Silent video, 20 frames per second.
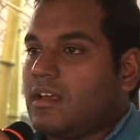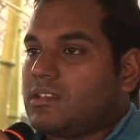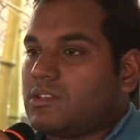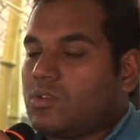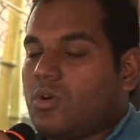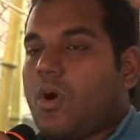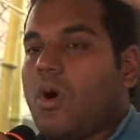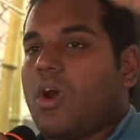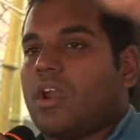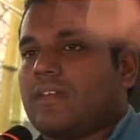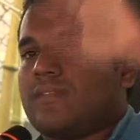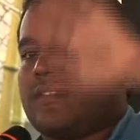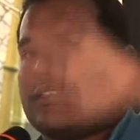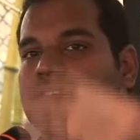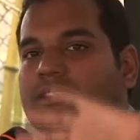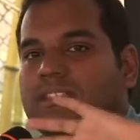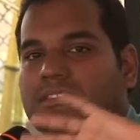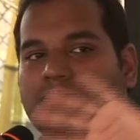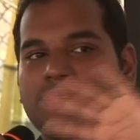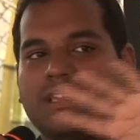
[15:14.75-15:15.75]
So all of this
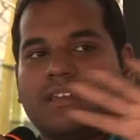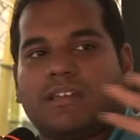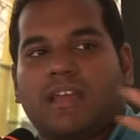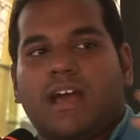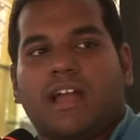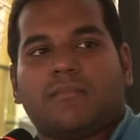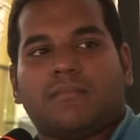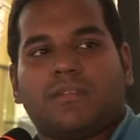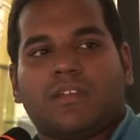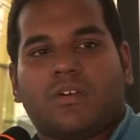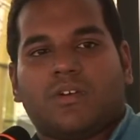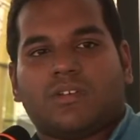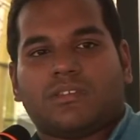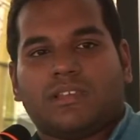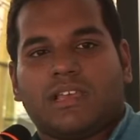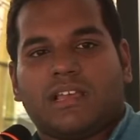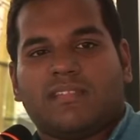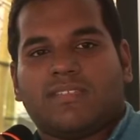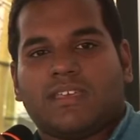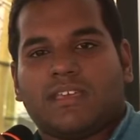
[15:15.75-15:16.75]
has been done because
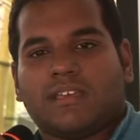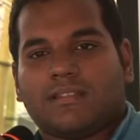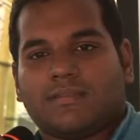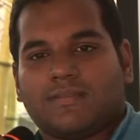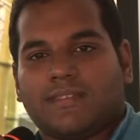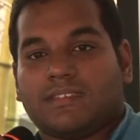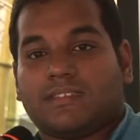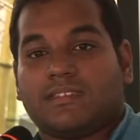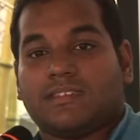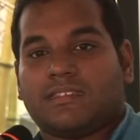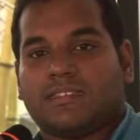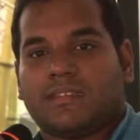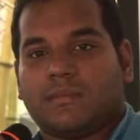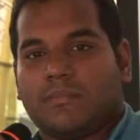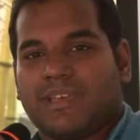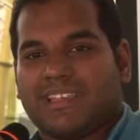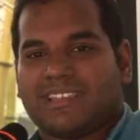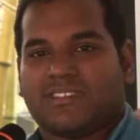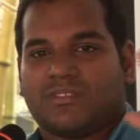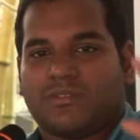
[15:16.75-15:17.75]
they think this is the
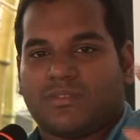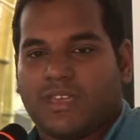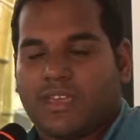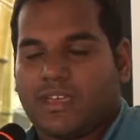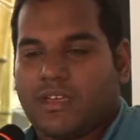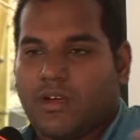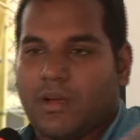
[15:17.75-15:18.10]
best way.